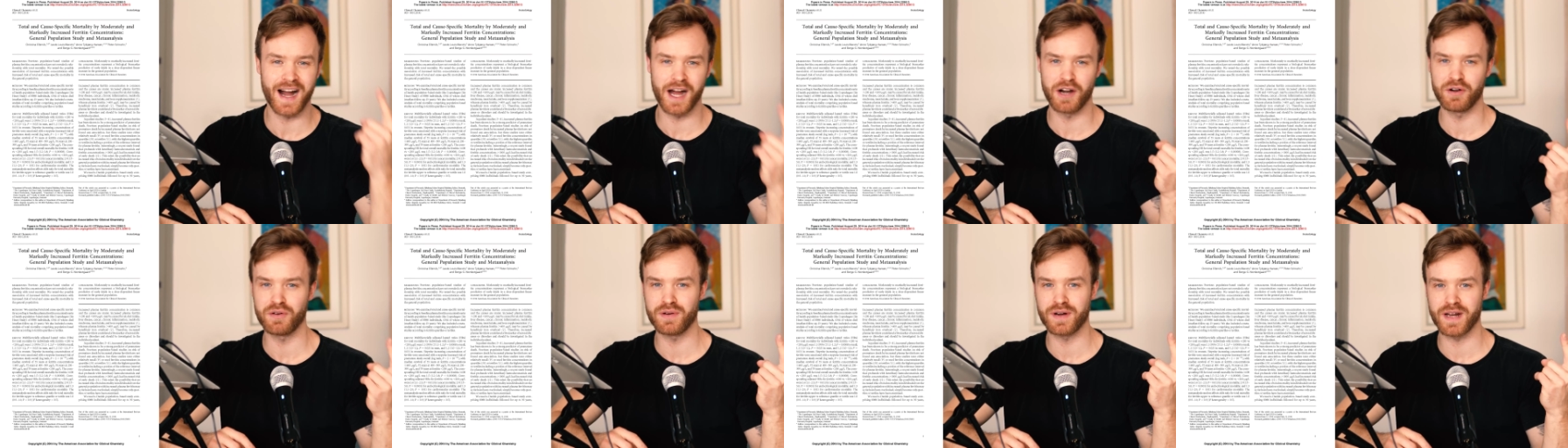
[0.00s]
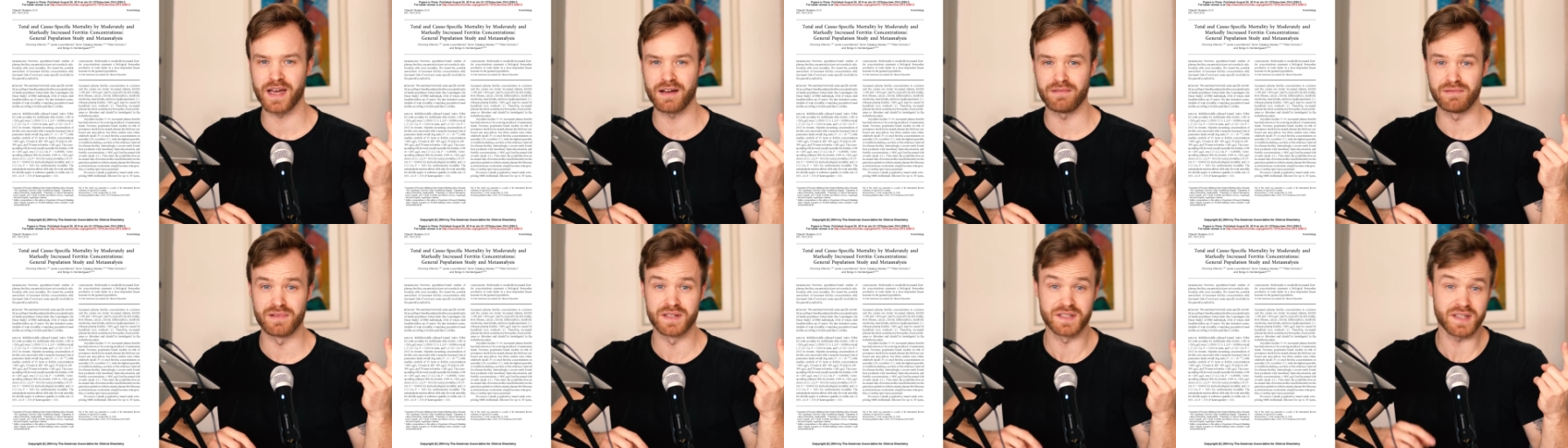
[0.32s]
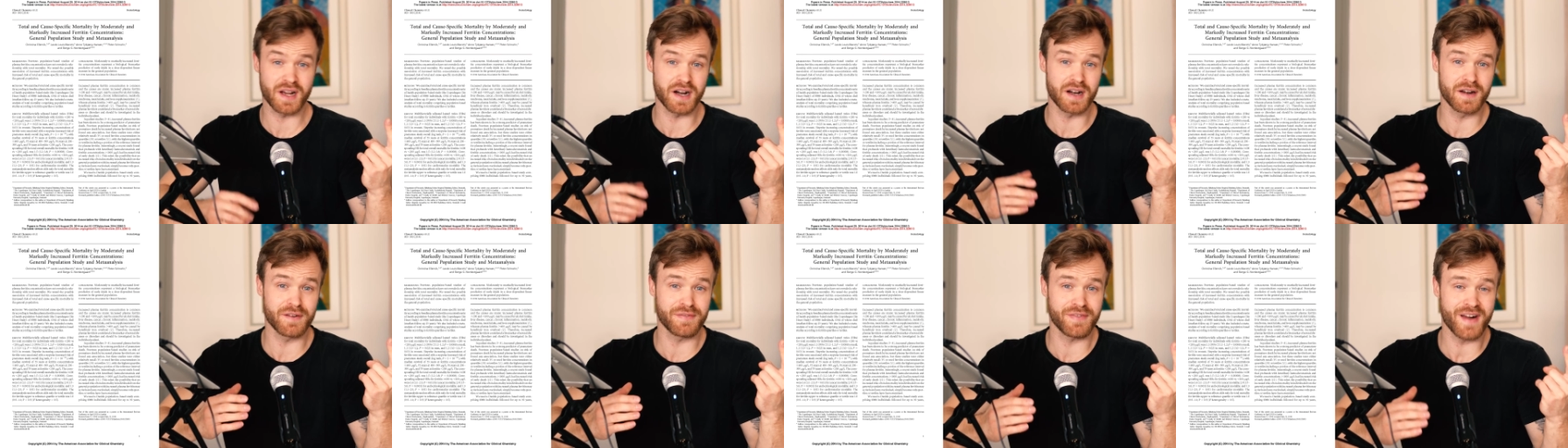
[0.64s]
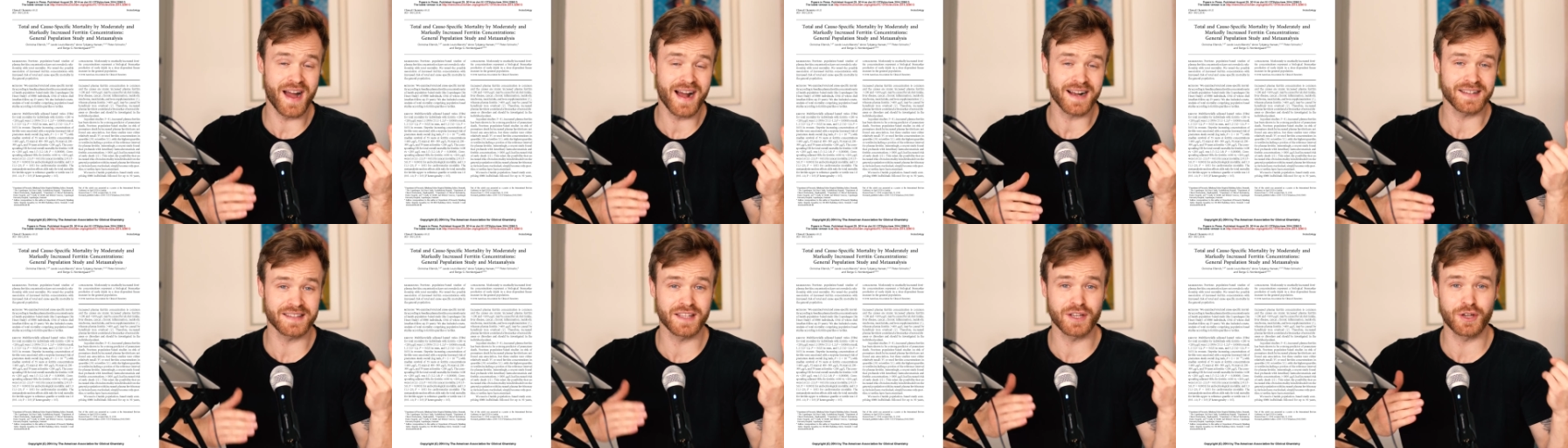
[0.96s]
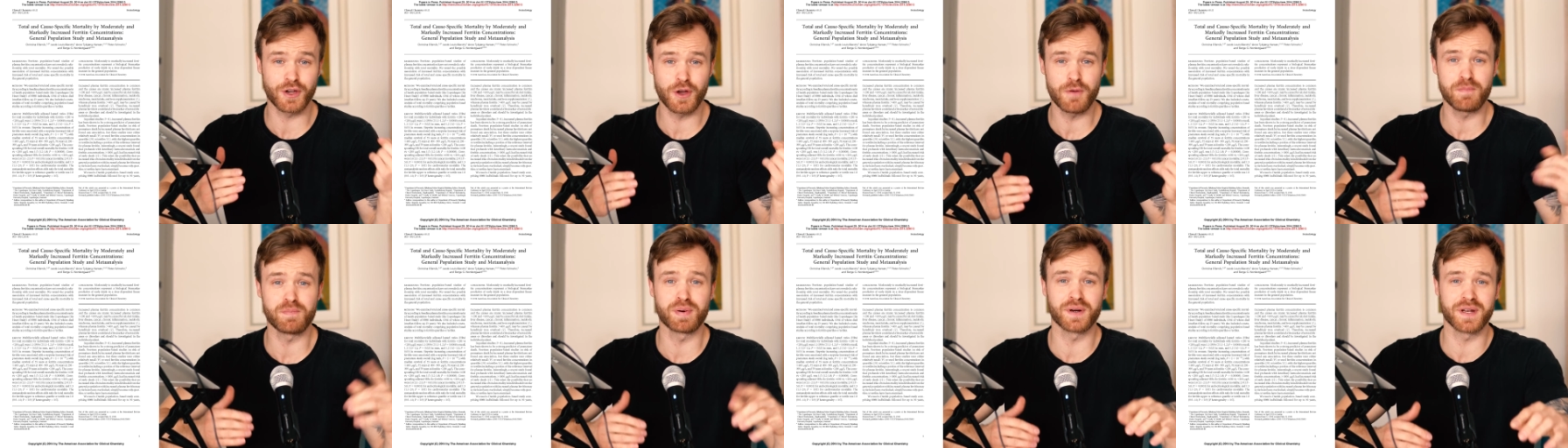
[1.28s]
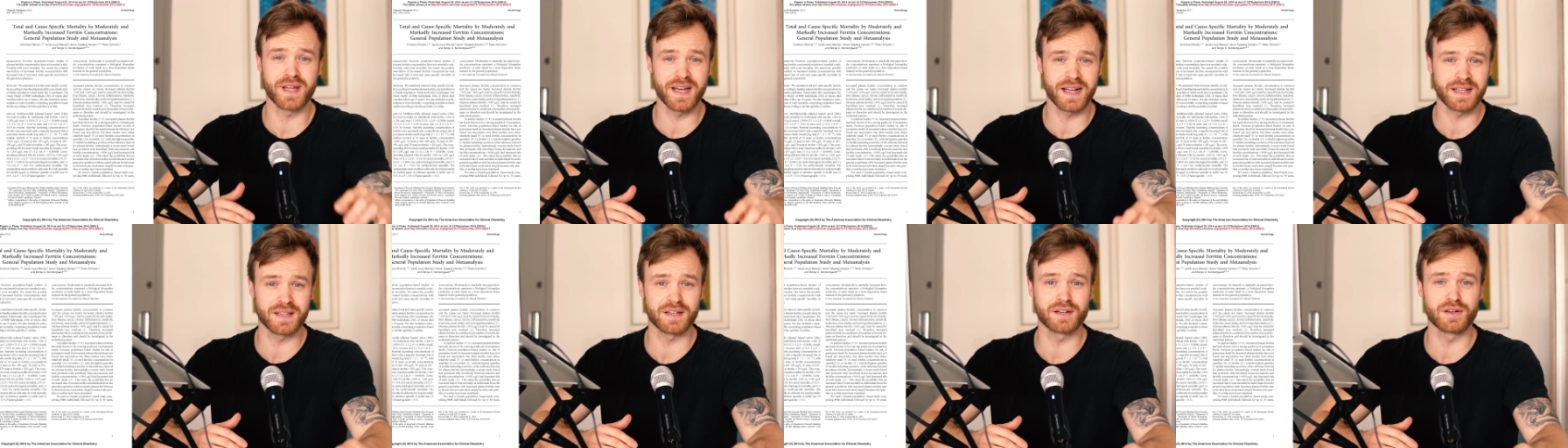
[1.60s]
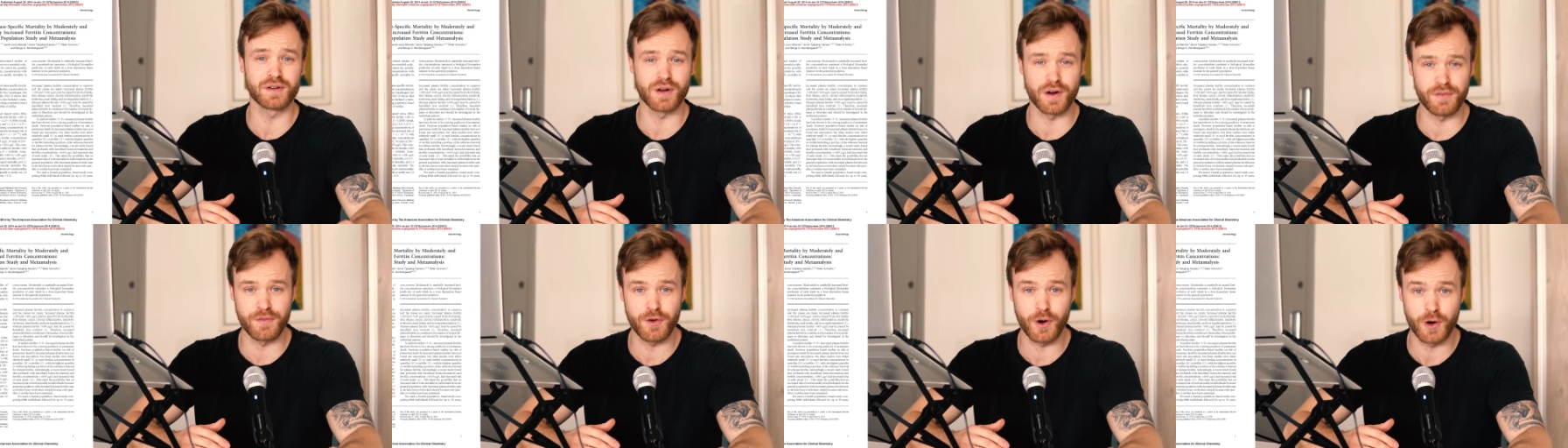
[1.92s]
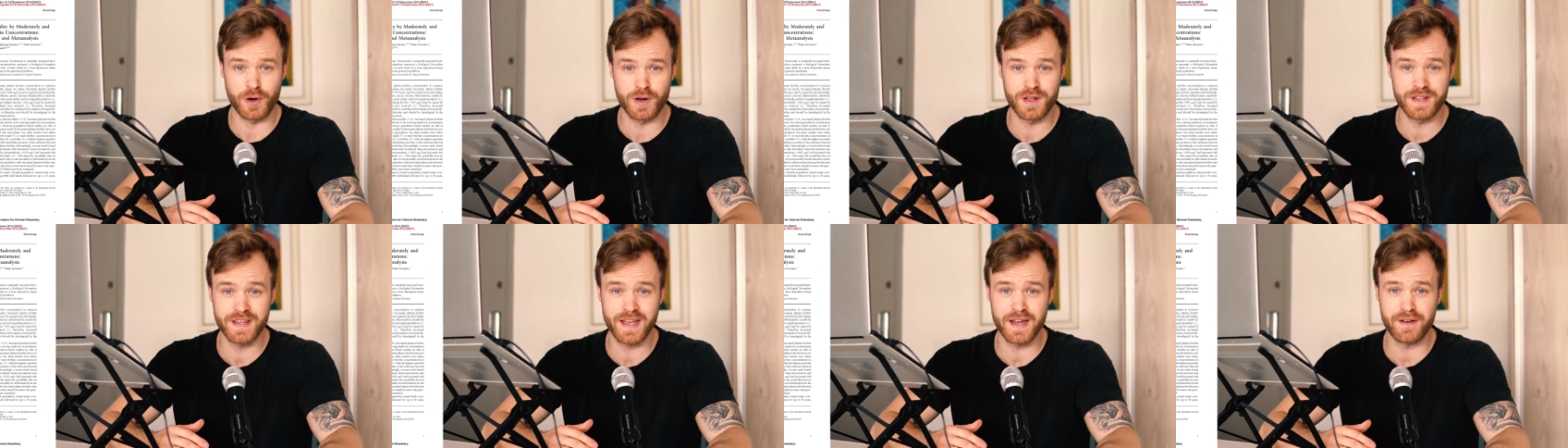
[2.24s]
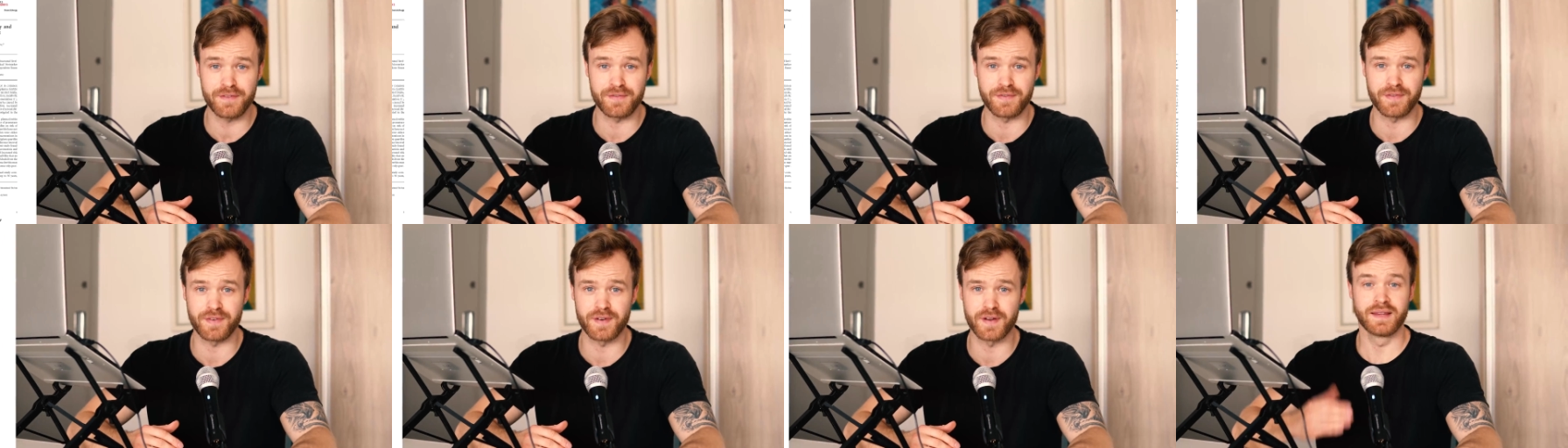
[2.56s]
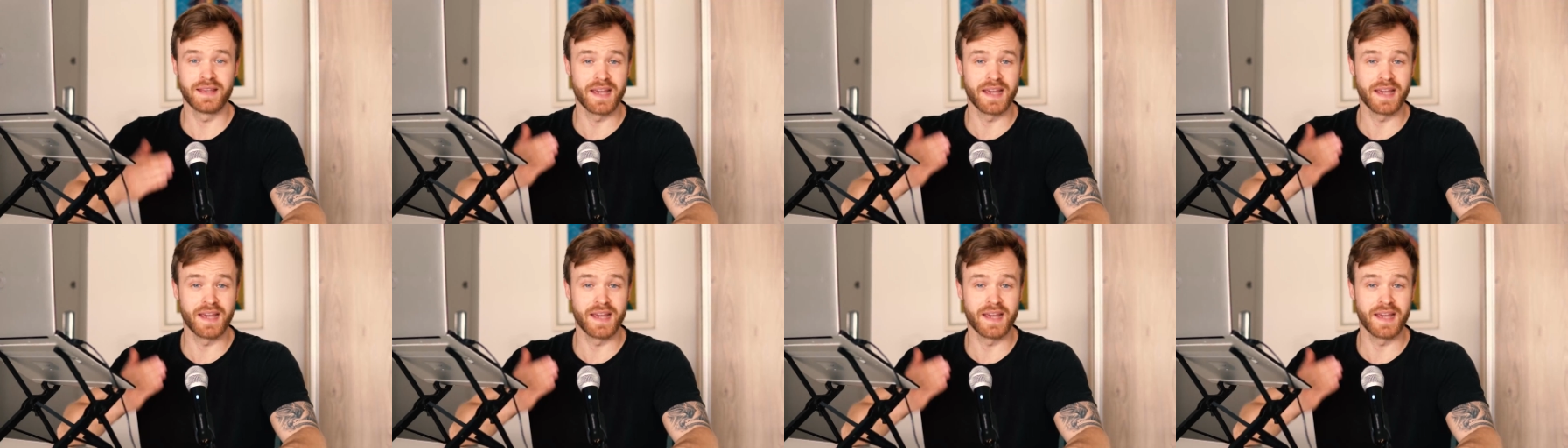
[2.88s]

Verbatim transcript: iron levels are in fact a good predictor of early death.